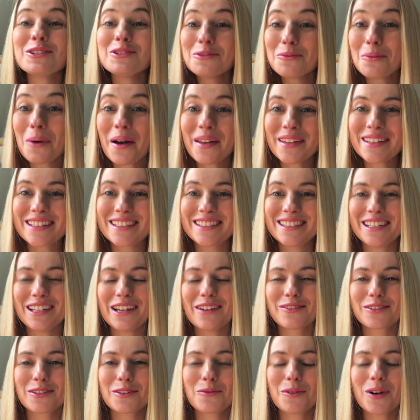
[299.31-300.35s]
You want to see
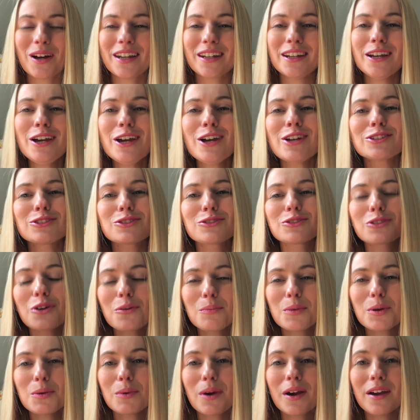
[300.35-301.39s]
everyone. So
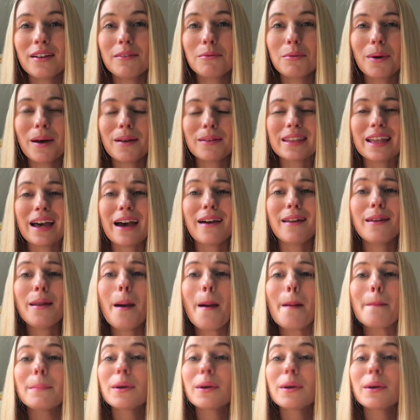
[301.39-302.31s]
don't be worried about that.